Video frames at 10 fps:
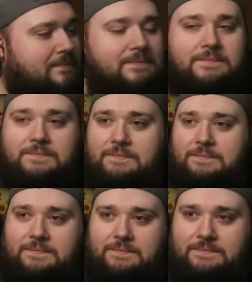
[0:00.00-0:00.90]

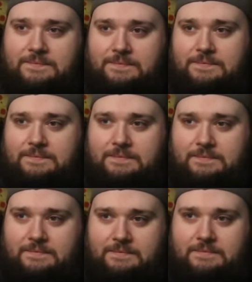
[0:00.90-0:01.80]

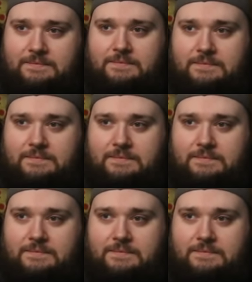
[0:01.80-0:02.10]
(silent)